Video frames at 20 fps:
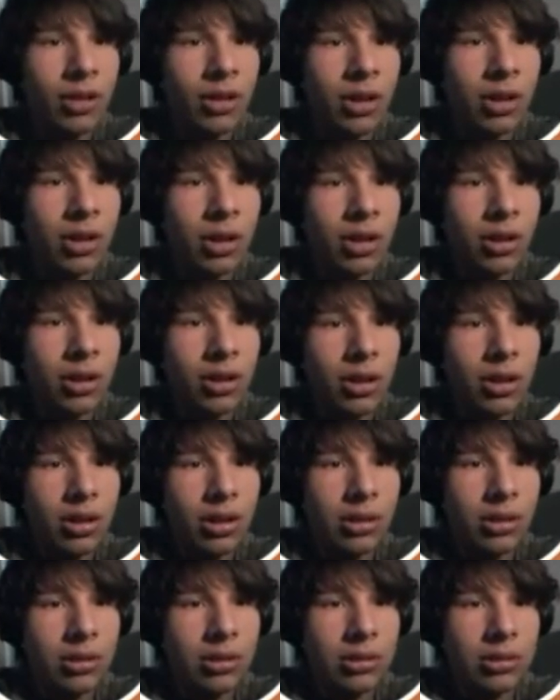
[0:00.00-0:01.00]

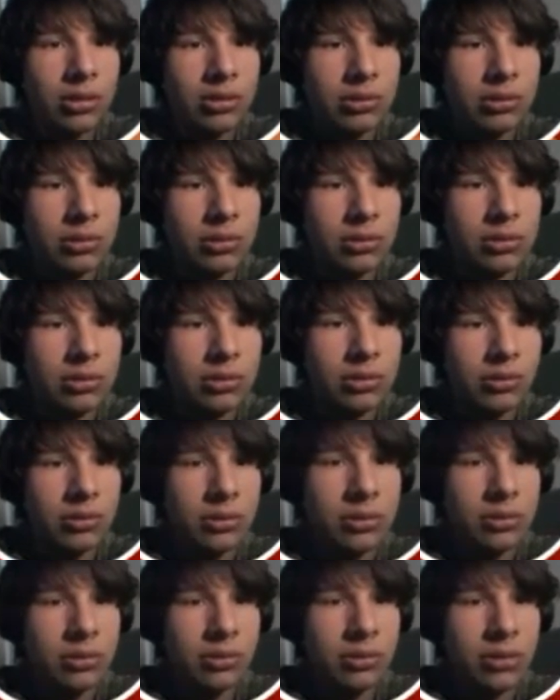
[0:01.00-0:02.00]

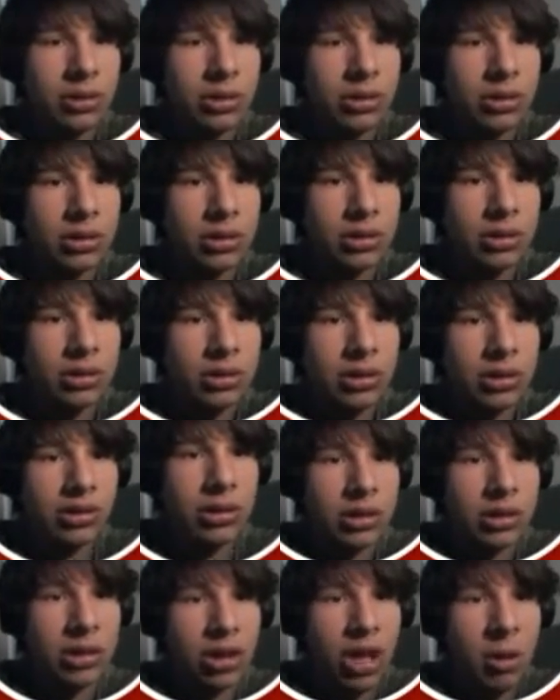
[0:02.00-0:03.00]

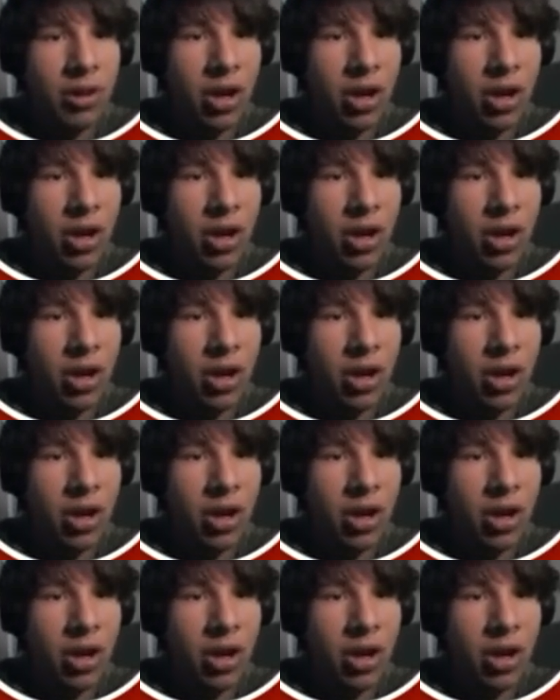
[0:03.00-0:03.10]
No one is speaking in this clip.